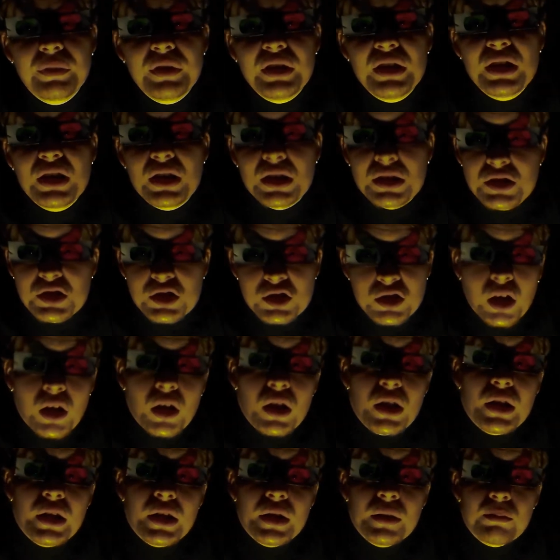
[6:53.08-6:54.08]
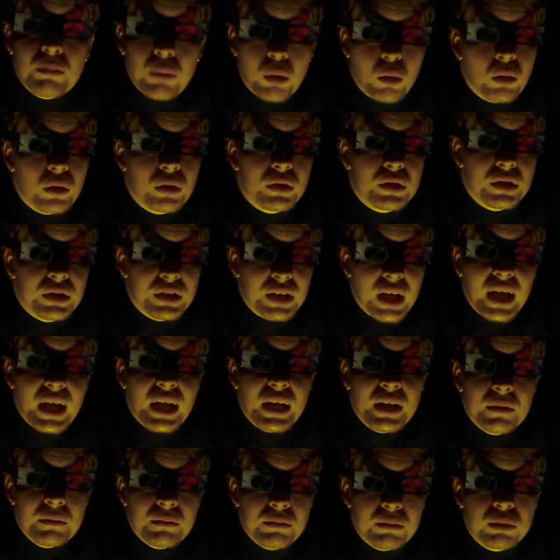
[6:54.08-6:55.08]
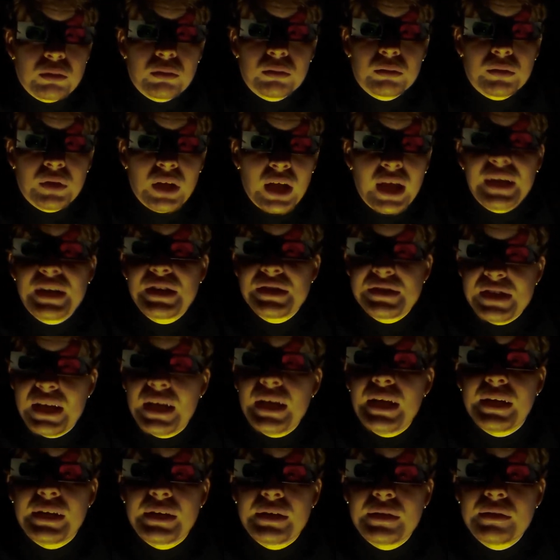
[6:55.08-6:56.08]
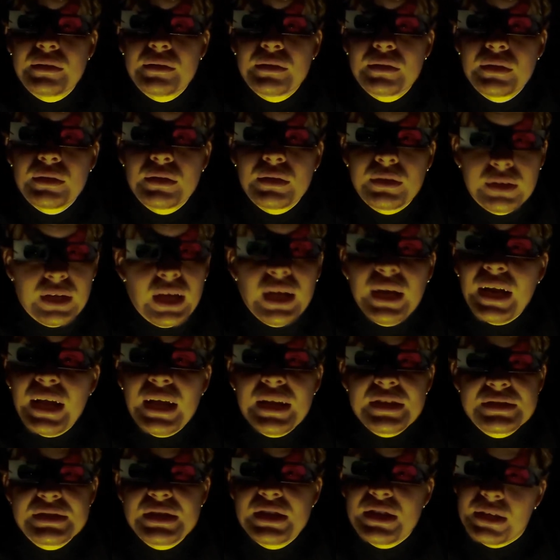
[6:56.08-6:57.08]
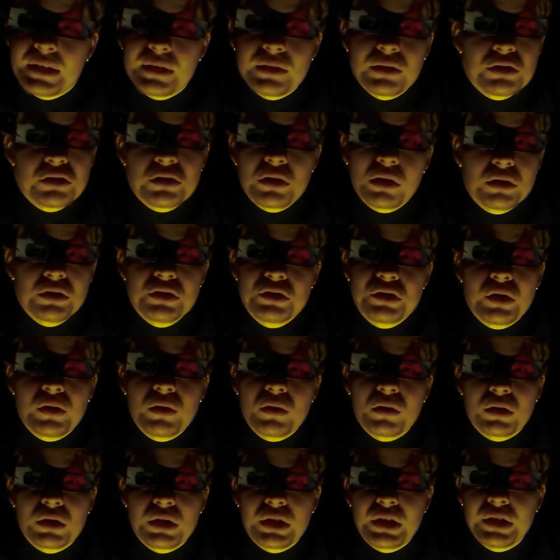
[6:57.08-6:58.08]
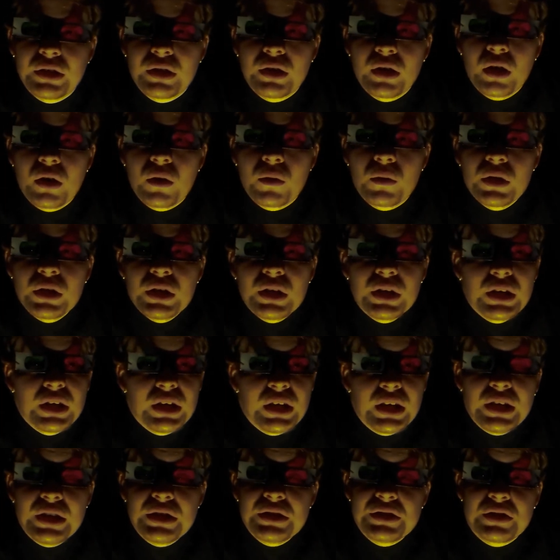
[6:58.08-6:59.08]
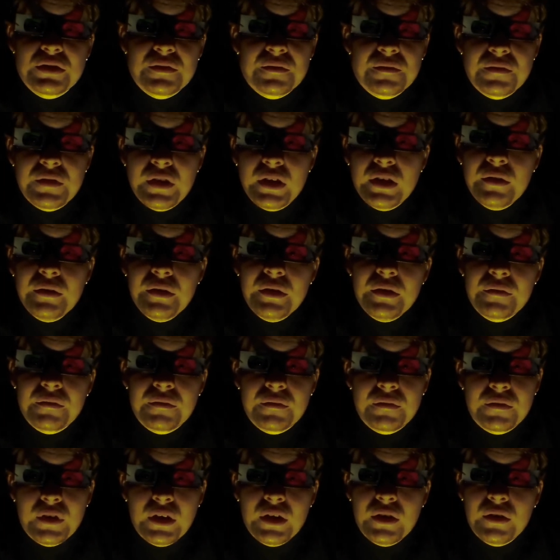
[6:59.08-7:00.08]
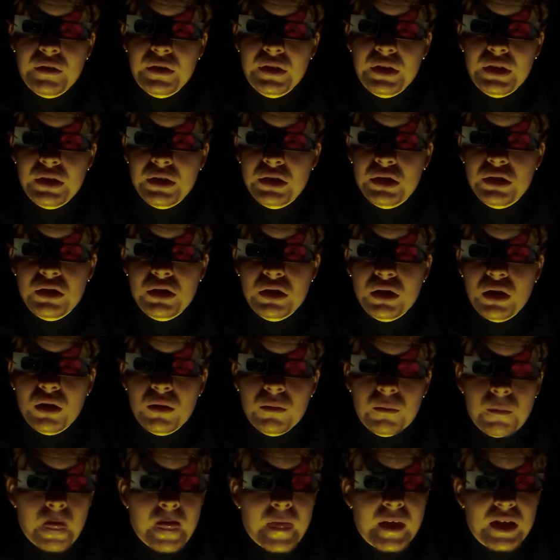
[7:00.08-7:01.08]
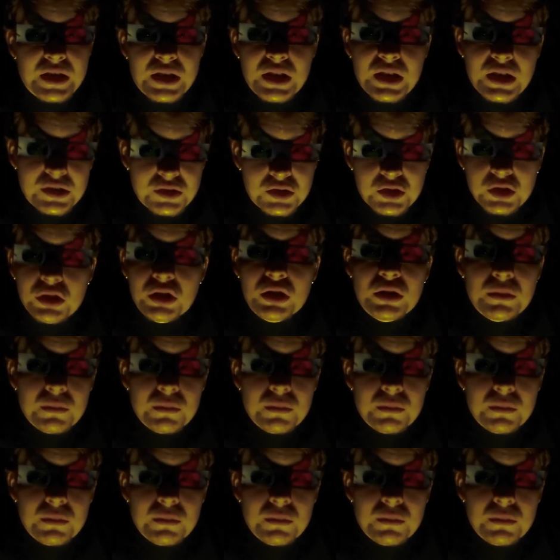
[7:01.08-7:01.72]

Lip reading: would be a solid 9 out of 10. 9 out of 10, totally, you know. It is a very, very, you know, it's